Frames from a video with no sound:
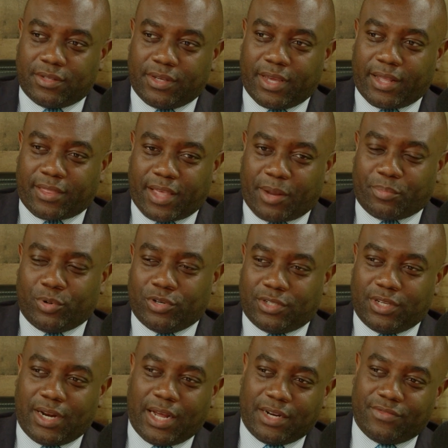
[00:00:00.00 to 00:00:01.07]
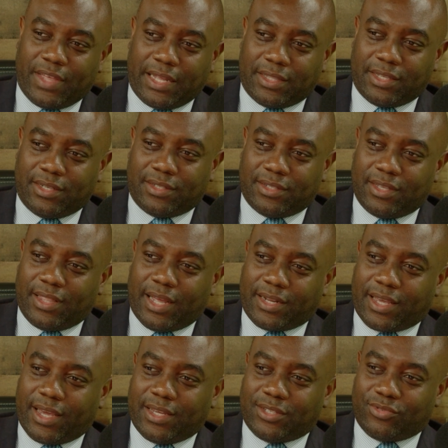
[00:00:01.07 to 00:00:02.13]
to get that person out of that lease in that
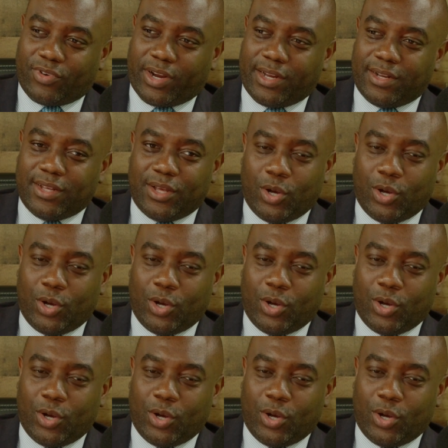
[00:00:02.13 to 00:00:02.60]
case right